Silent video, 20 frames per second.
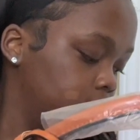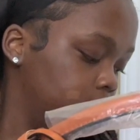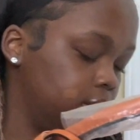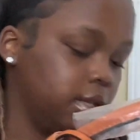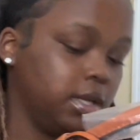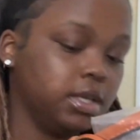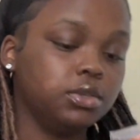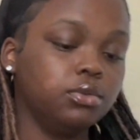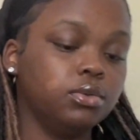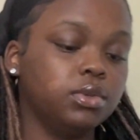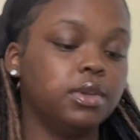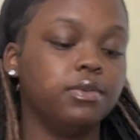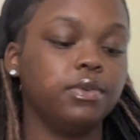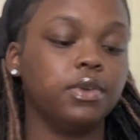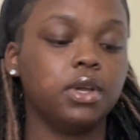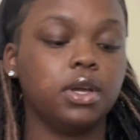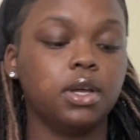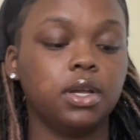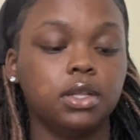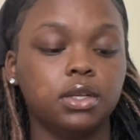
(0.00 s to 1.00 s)
They're two
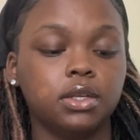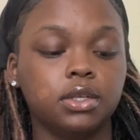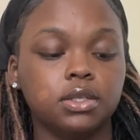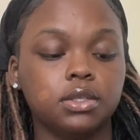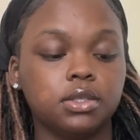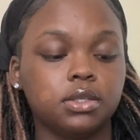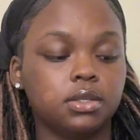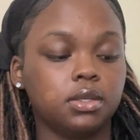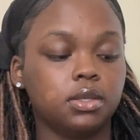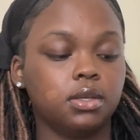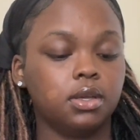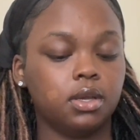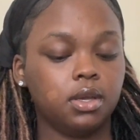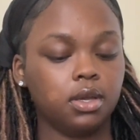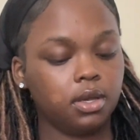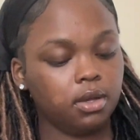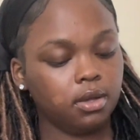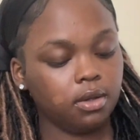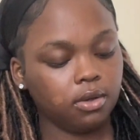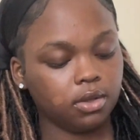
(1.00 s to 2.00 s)
different colors.
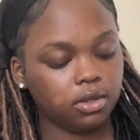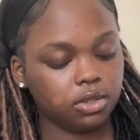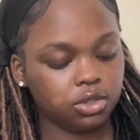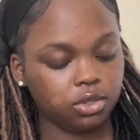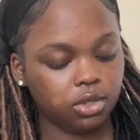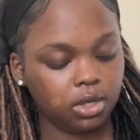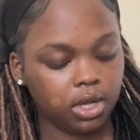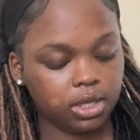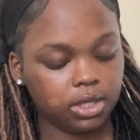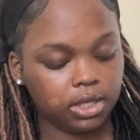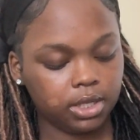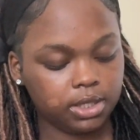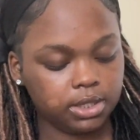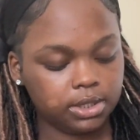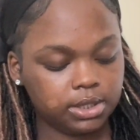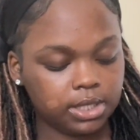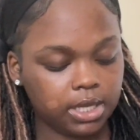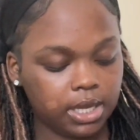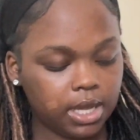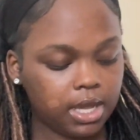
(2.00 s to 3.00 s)
I'm gonna show y'all the
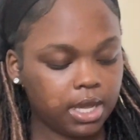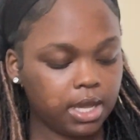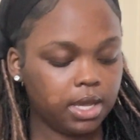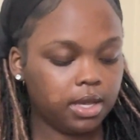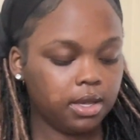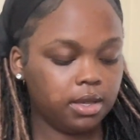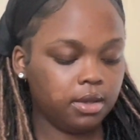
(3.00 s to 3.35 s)
inside